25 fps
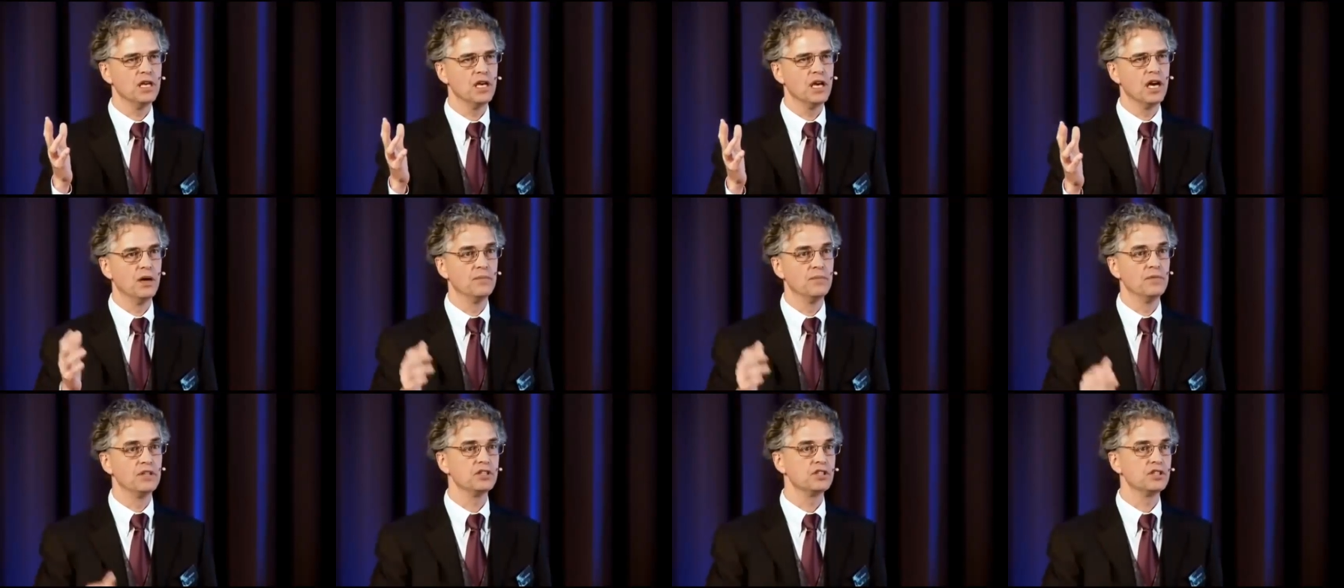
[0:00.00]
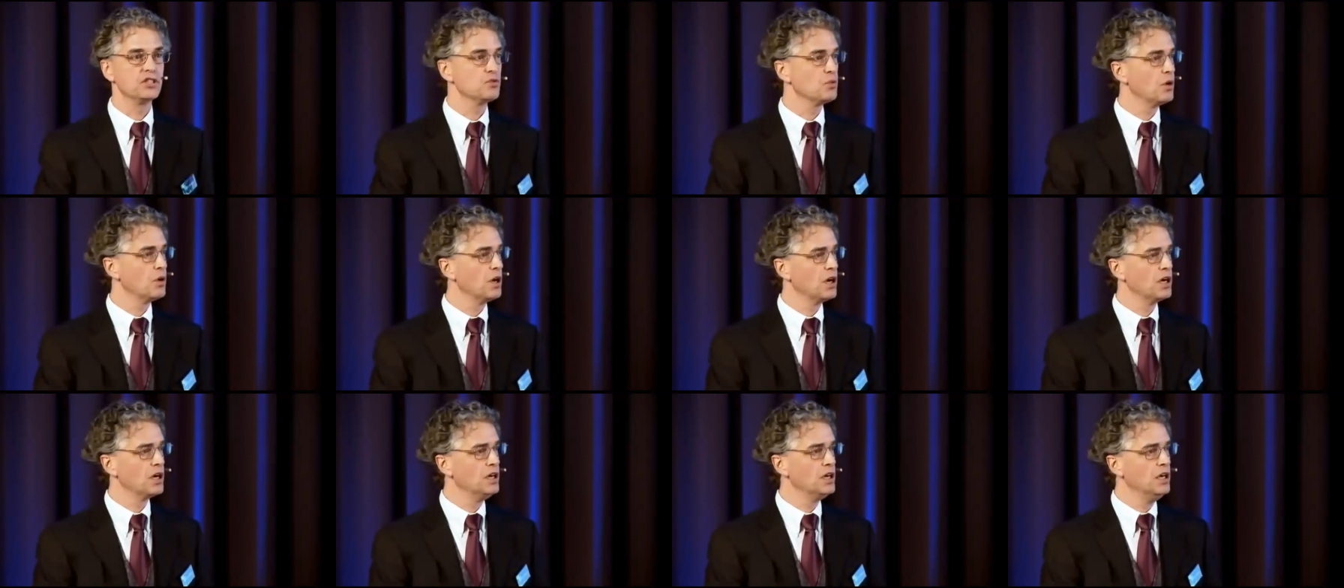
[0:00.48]
Um, this is
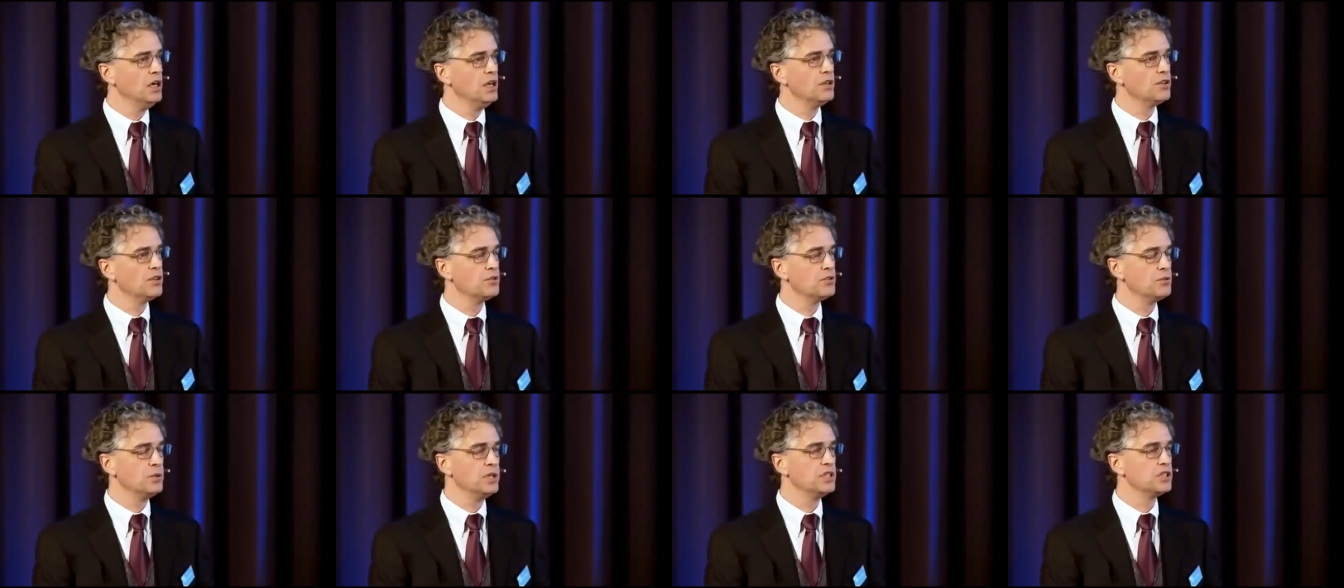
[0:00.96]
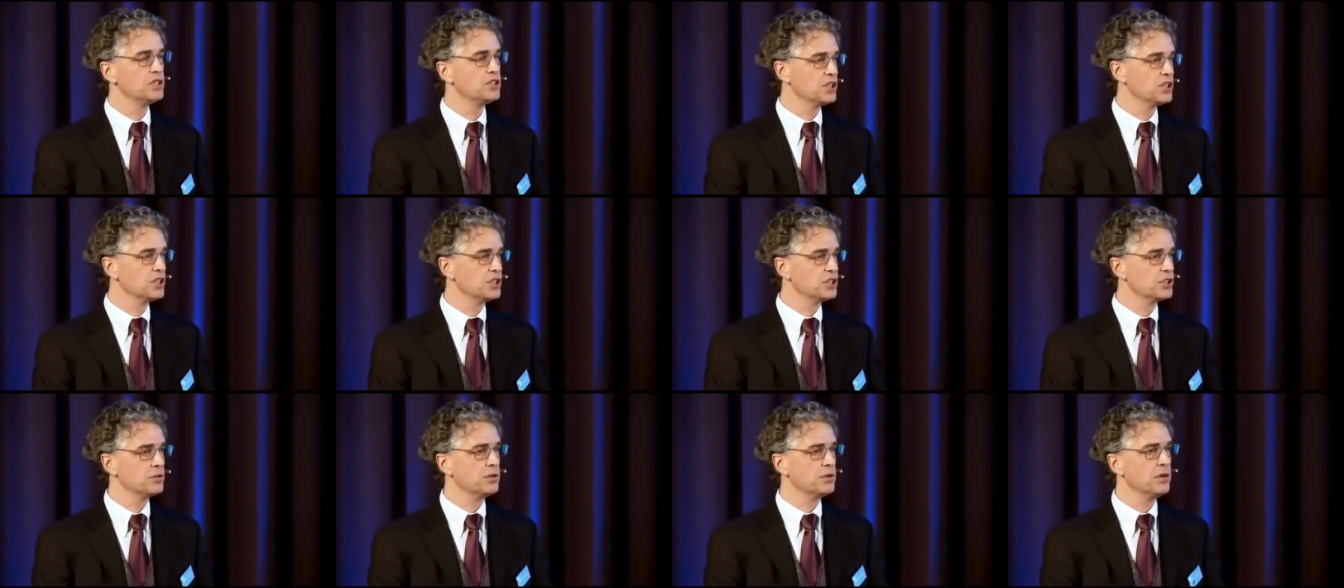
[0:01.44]
where three to
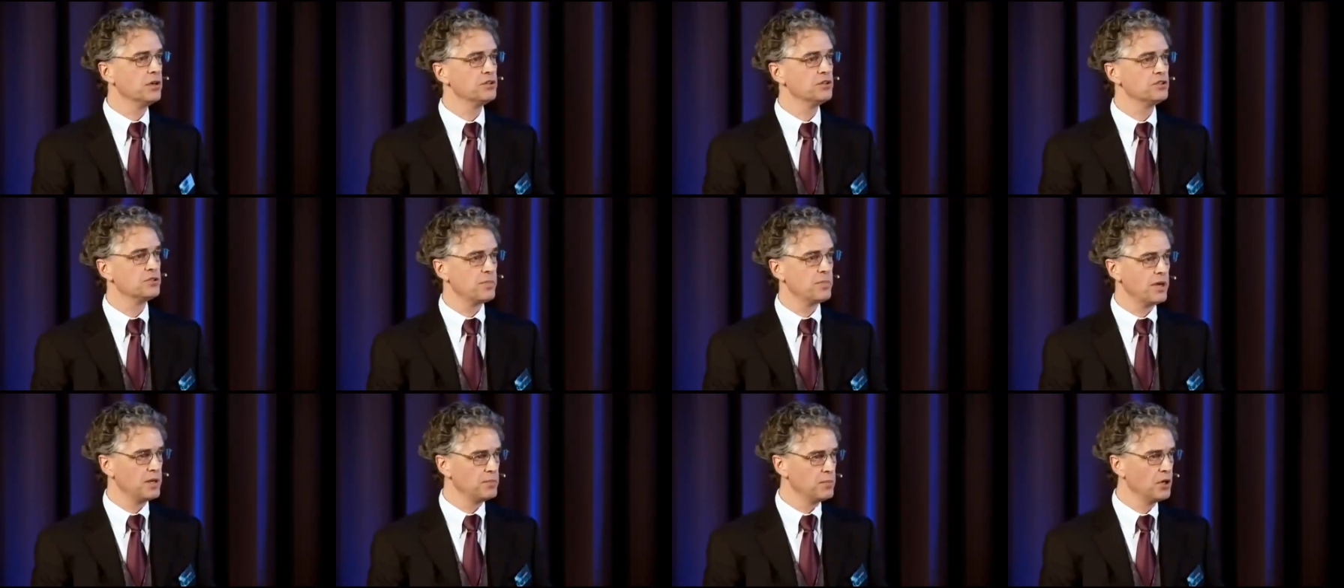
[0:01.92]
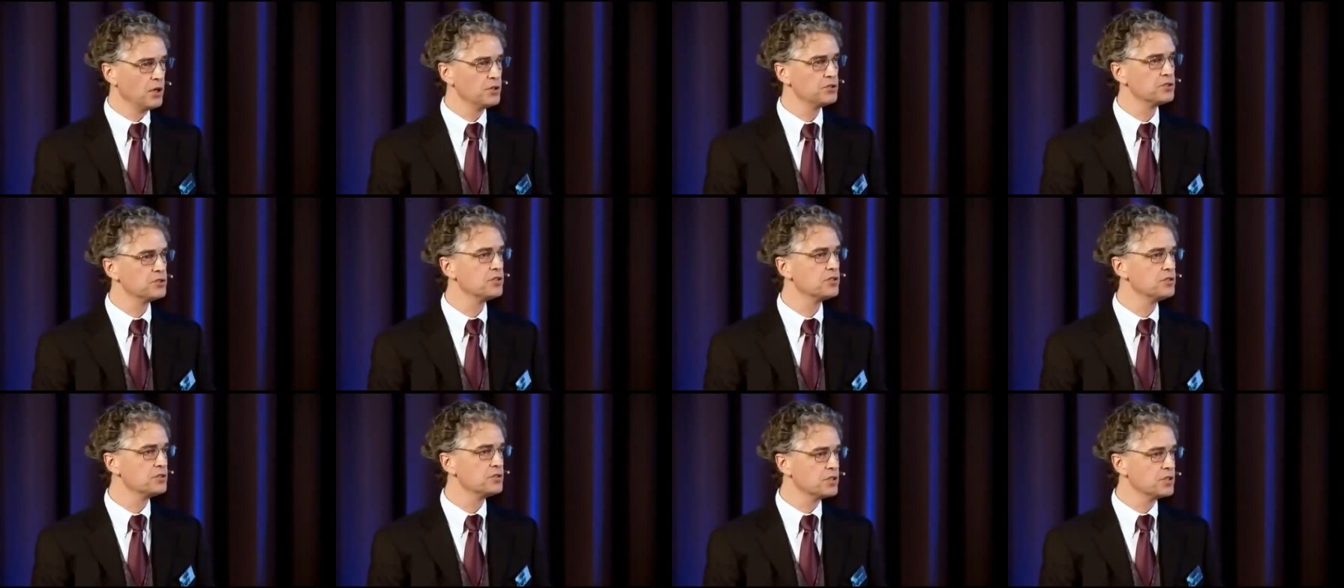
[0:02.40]
six-year-olds spend
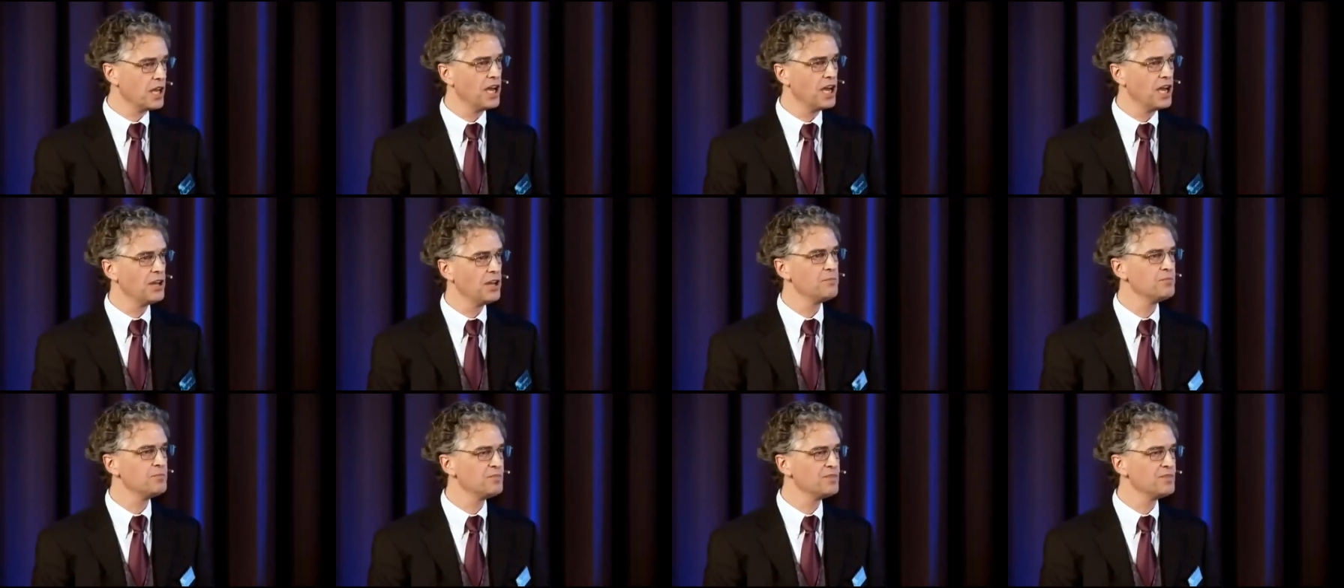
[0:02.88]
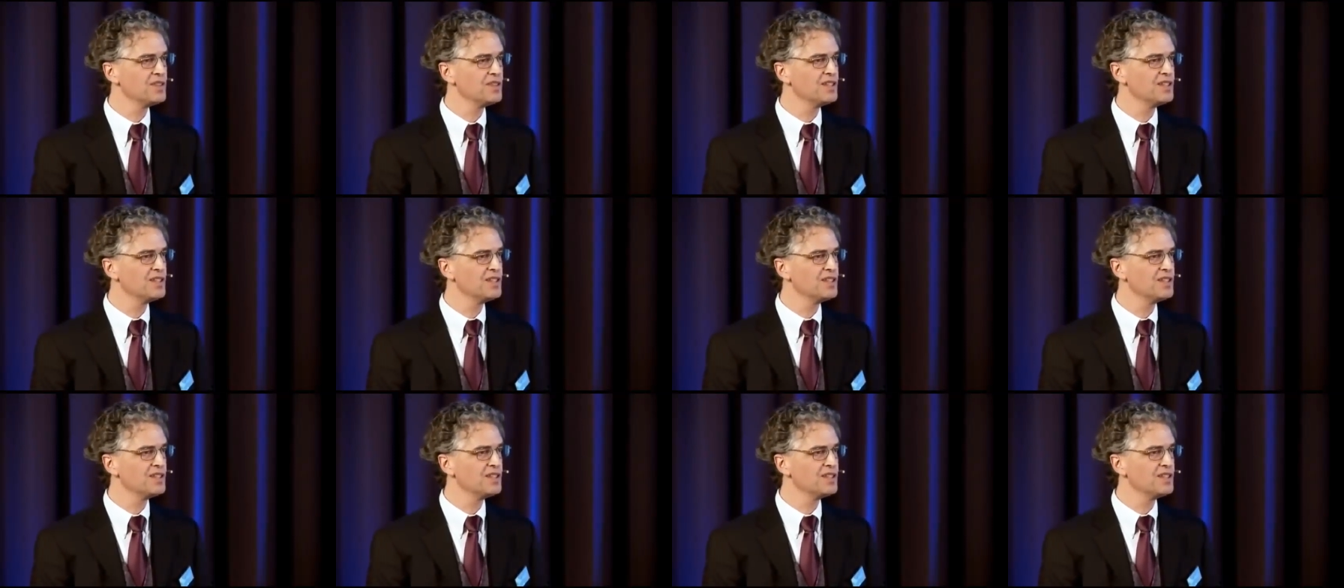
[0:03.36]
most of their time.